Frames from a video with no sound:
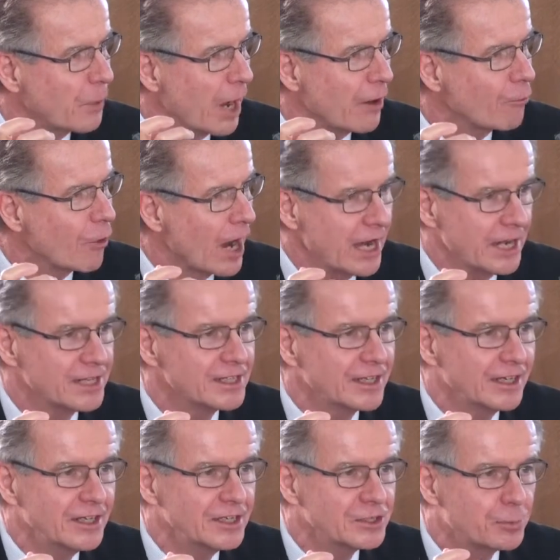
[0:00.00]
by right
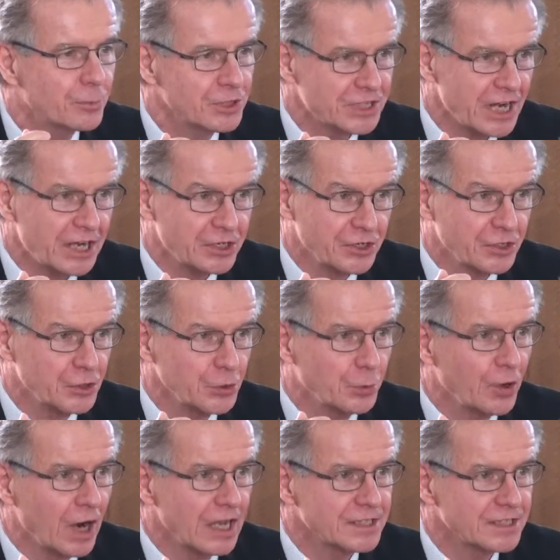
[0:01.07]
to protect your
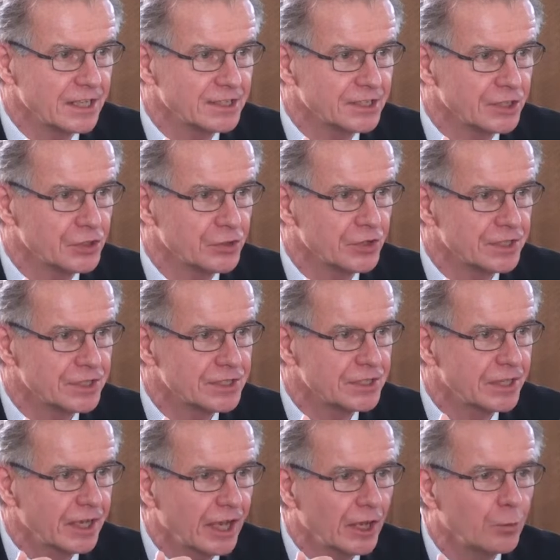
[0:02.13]
due process interest
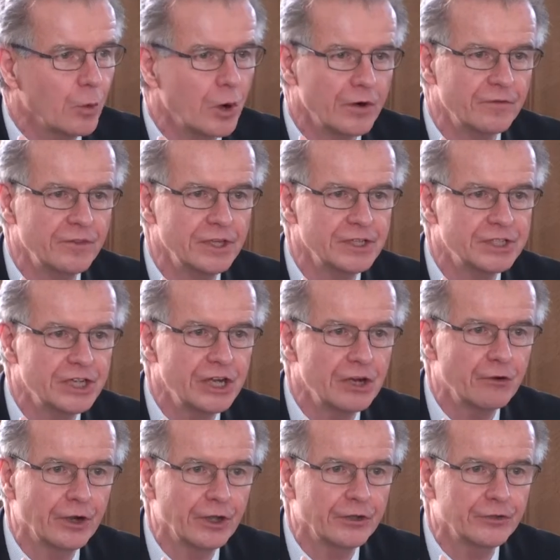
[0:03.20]
in one of these
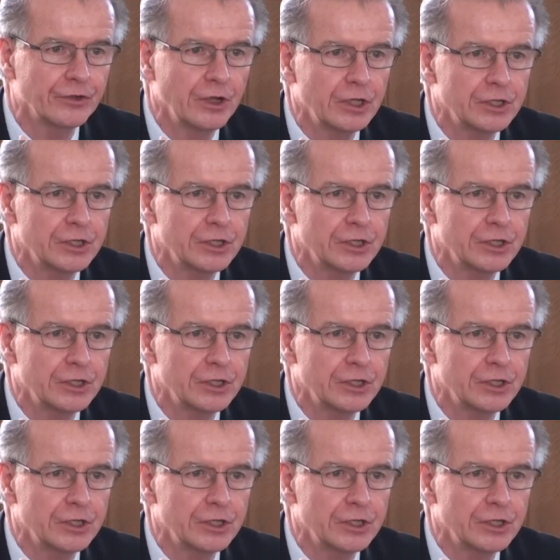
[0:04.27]
hearings.